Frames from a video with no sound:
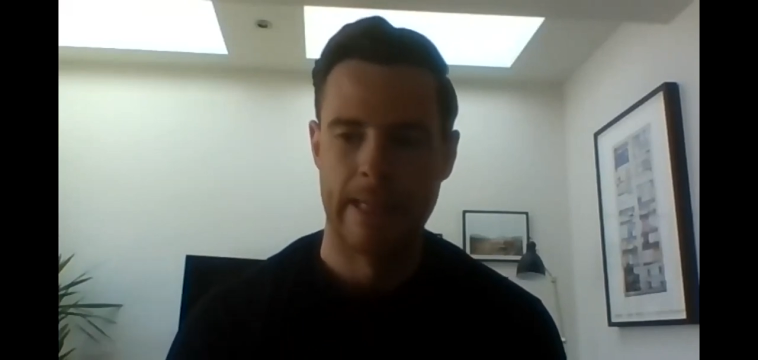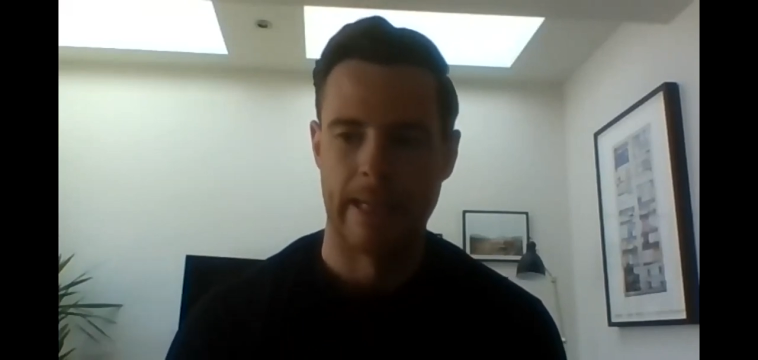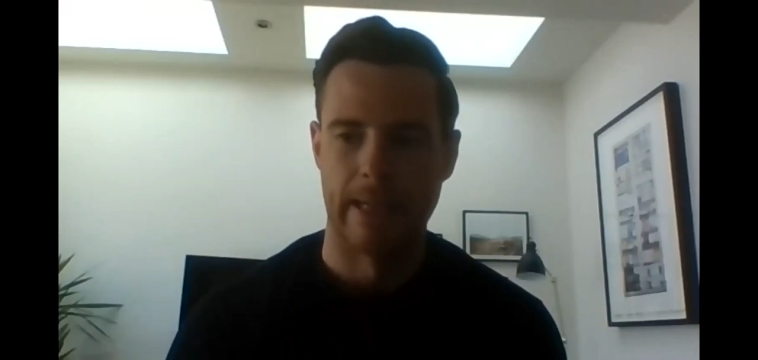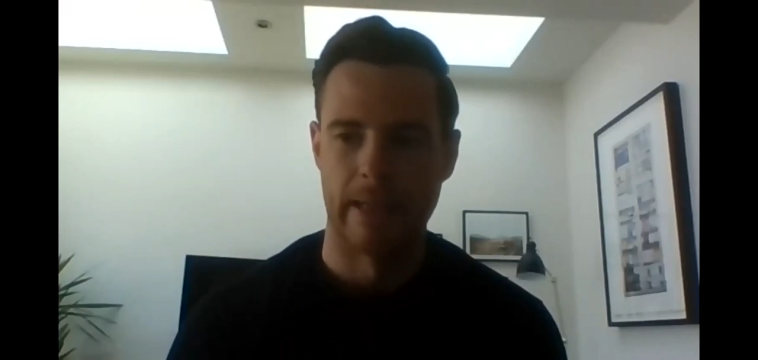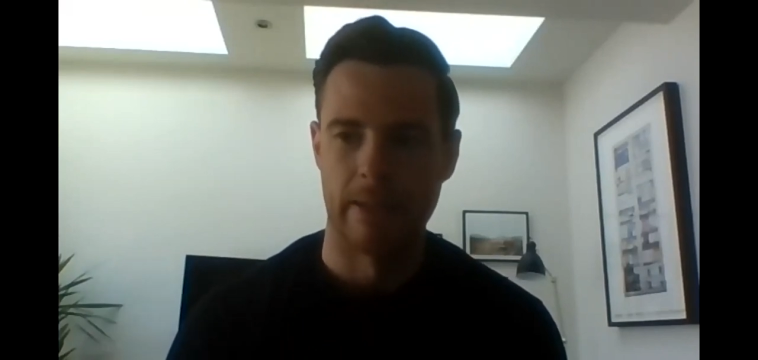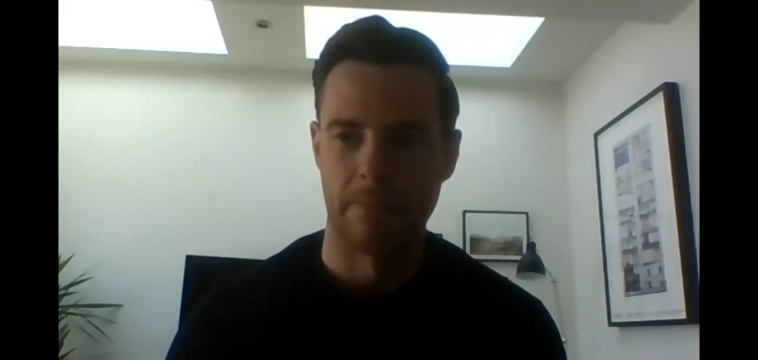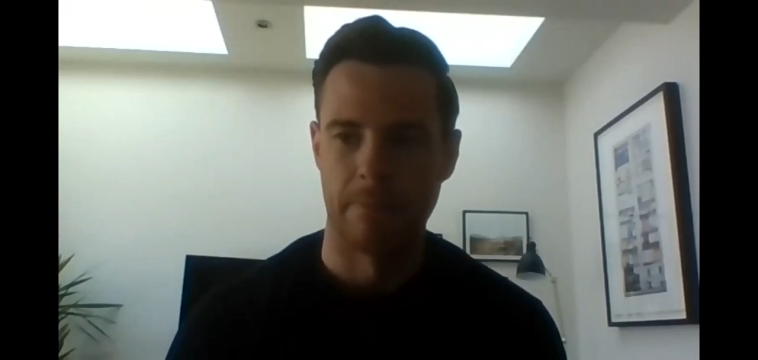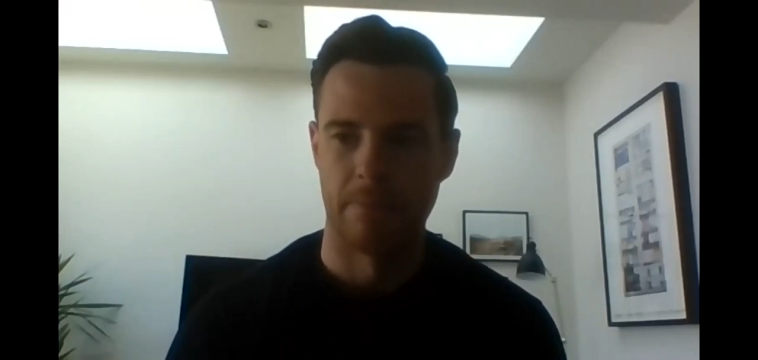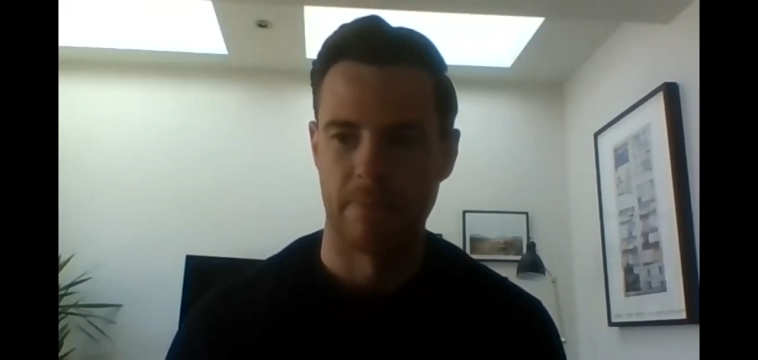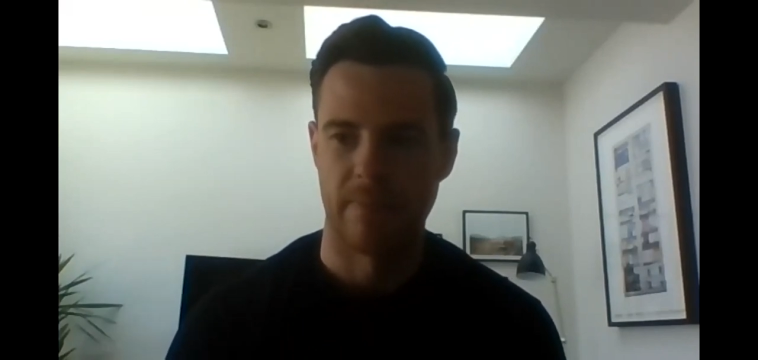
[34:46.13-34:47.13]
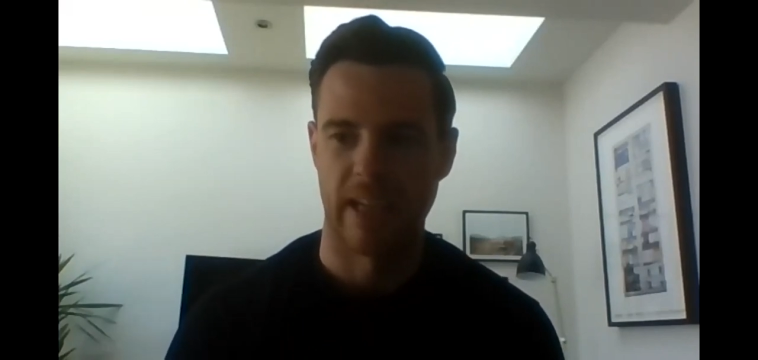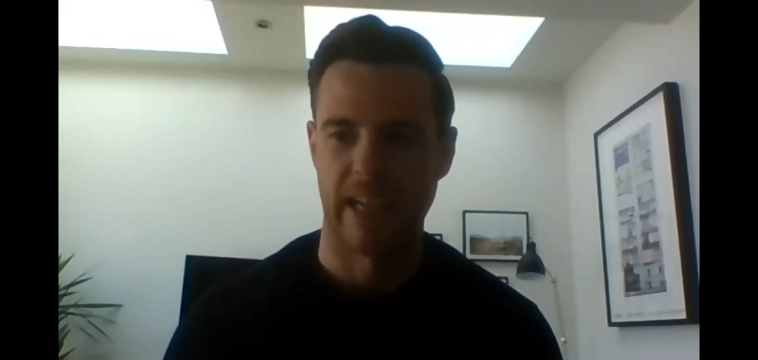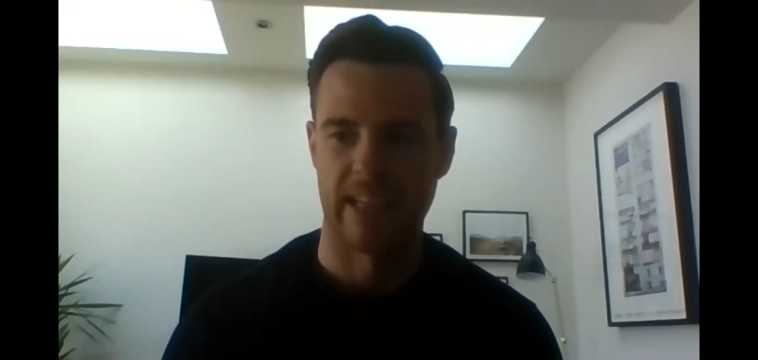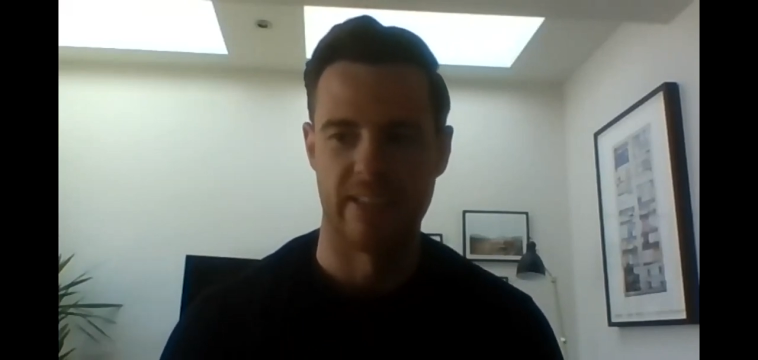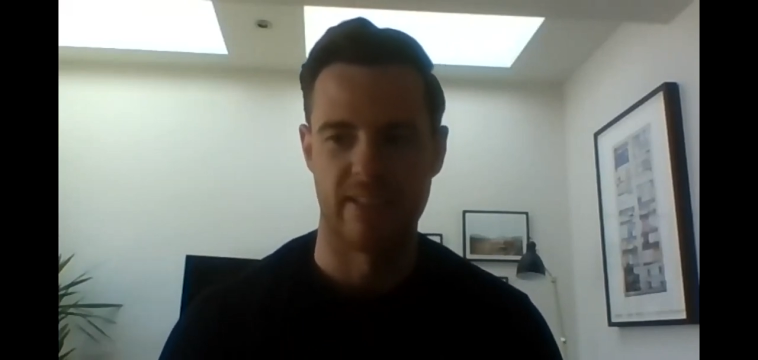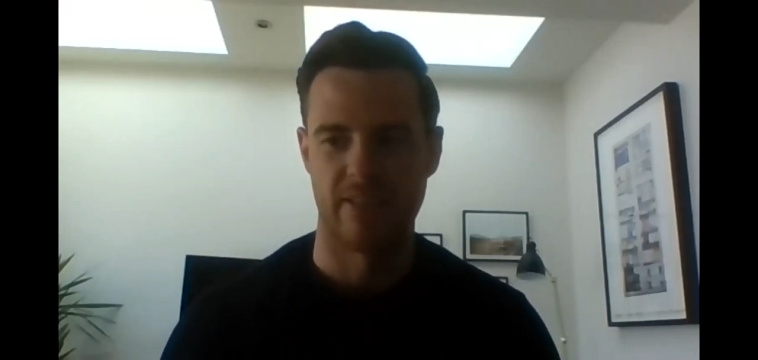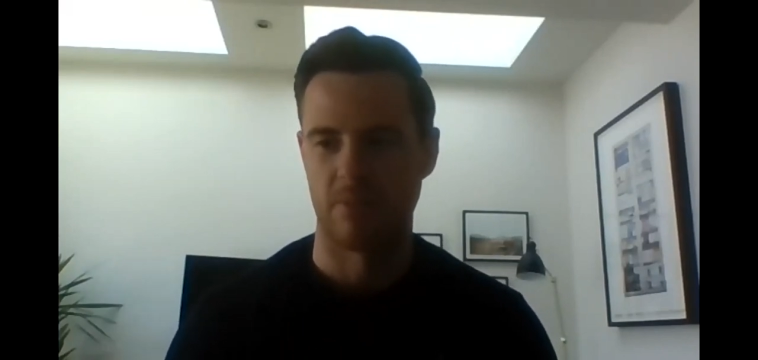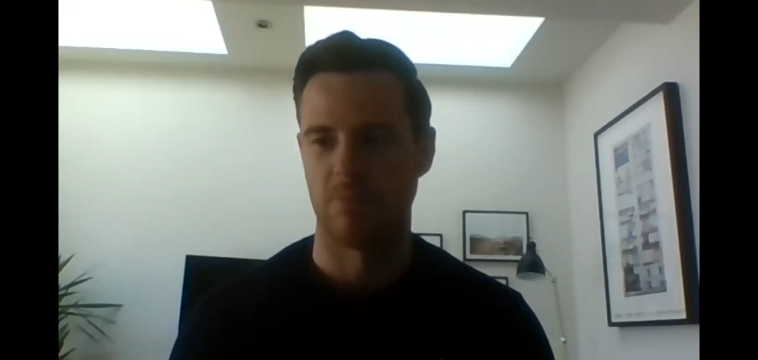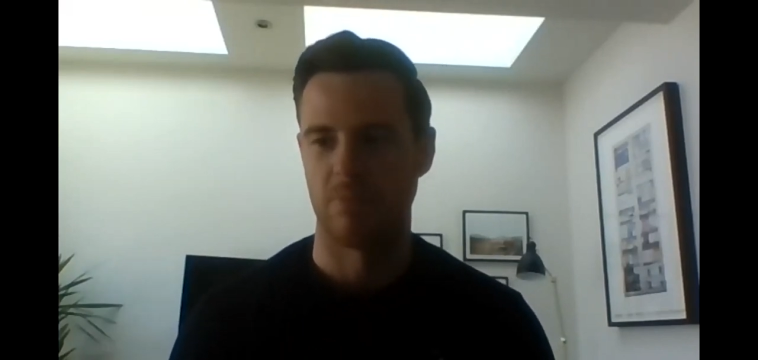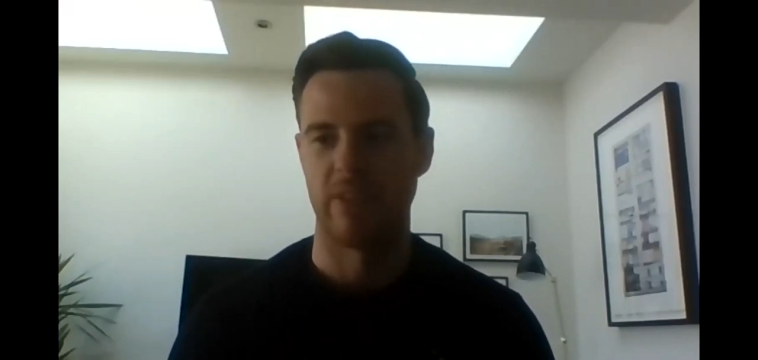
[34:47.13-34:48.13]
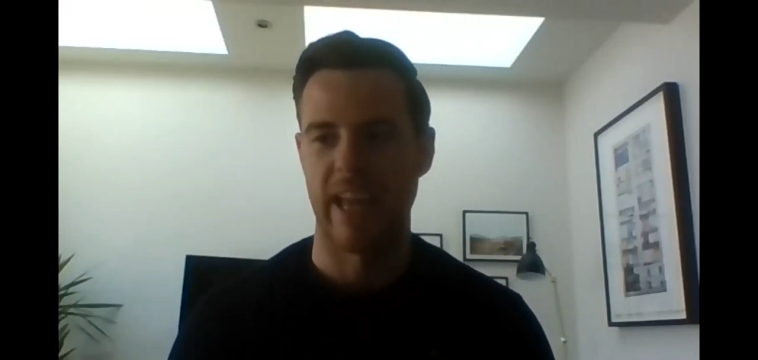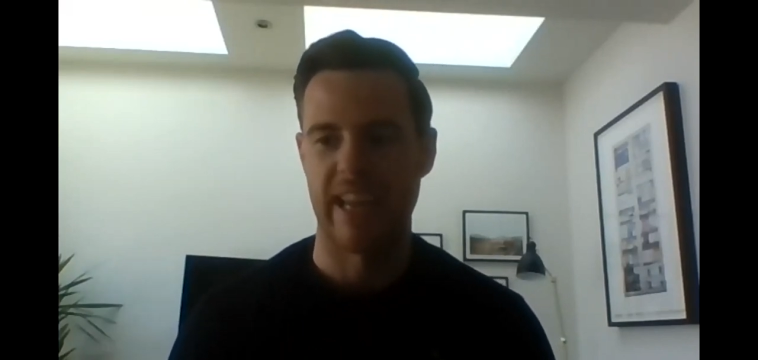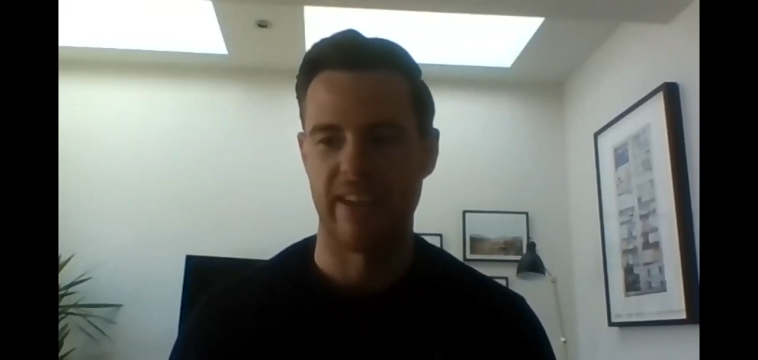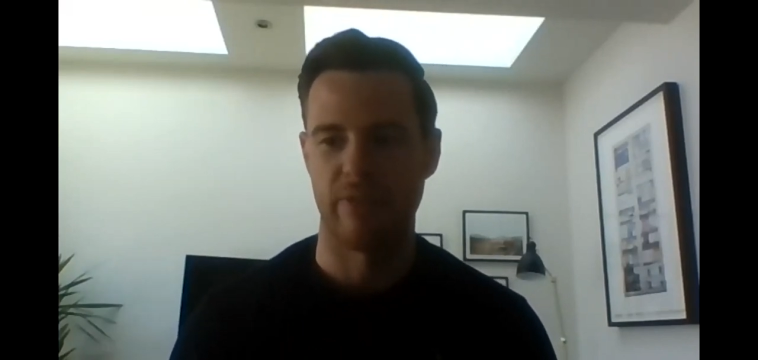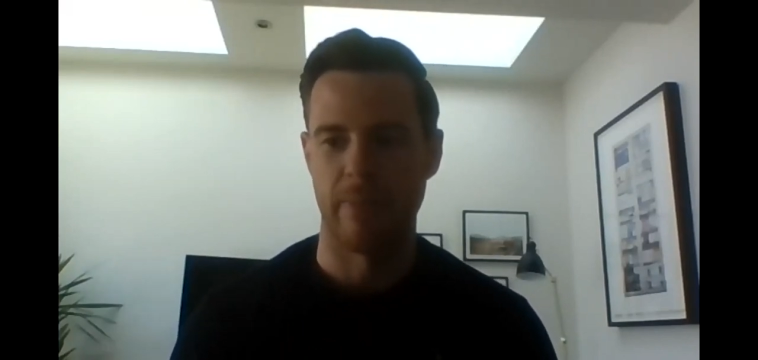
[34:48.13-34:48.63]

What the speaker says: and they've